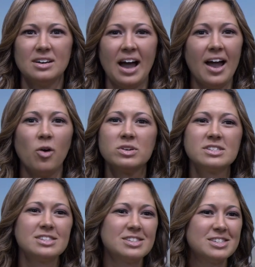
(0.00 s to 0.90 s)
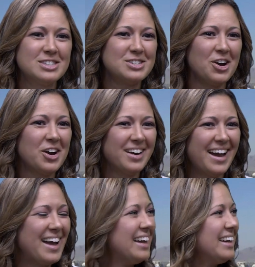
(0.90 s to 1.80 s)
I always the excitement. You
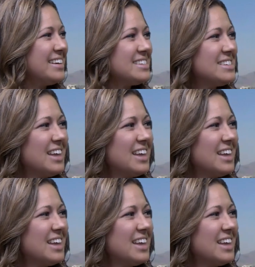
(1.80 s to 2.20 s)
like it lit